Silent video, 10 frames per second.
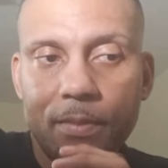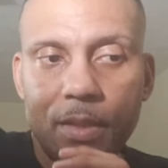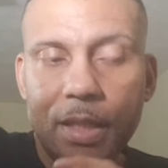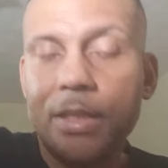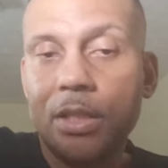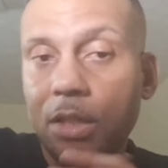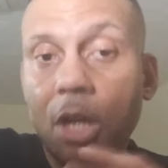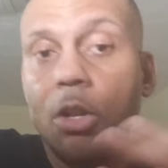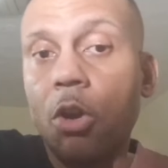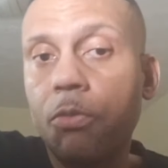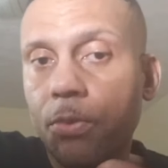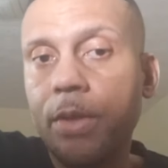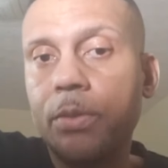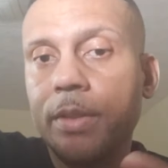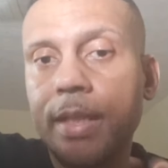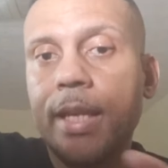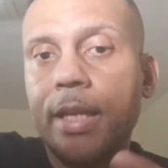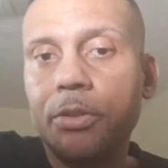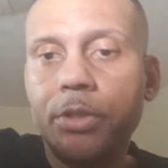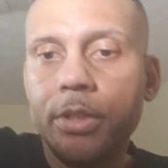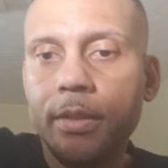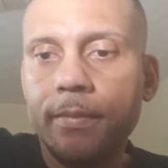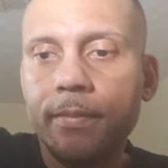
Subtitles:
It's a low frequency energy.